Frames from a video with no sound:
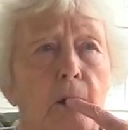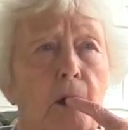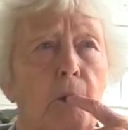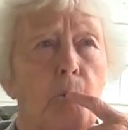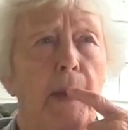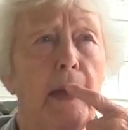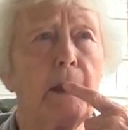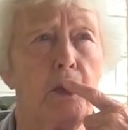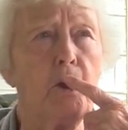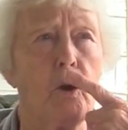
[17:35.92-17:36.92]
About
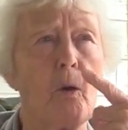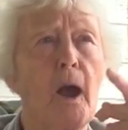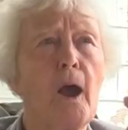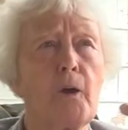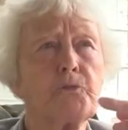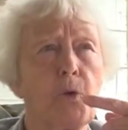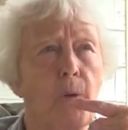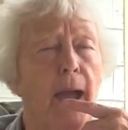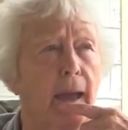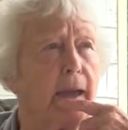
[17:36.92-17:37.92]
a year
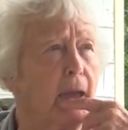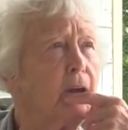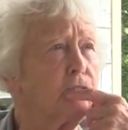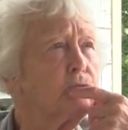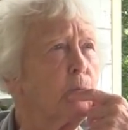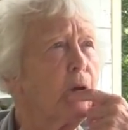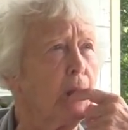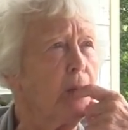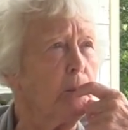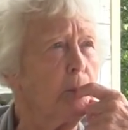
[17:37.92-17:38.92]
after, I guess,
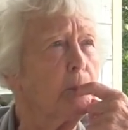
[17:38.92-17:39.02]
wasn't it?